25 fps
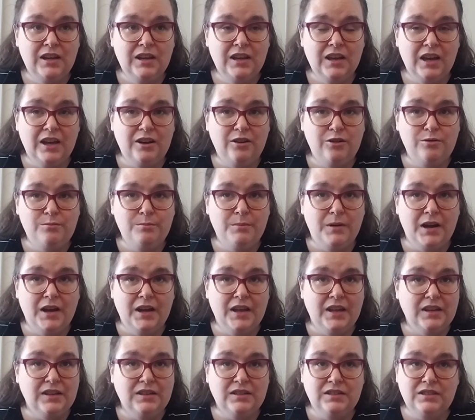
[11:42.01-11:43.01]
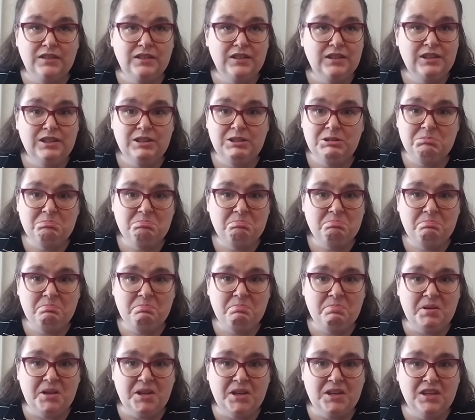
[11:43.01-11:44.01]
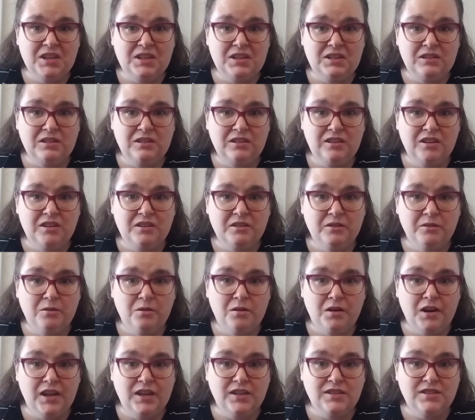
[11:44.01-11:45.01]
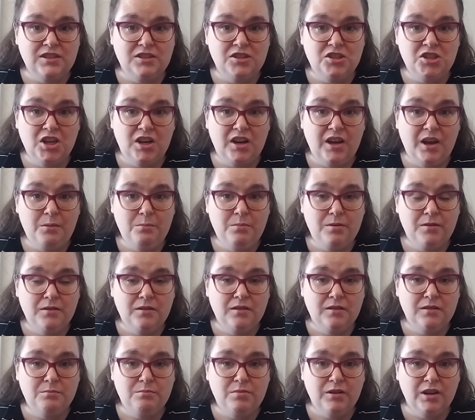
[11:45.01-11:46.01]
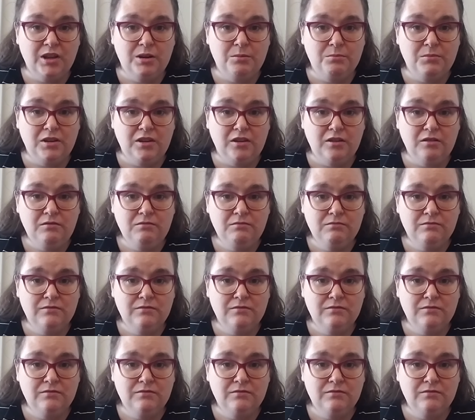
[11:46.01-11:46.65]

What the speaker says: I don't mind picking, you know, crayons and shit up, bringing them to you.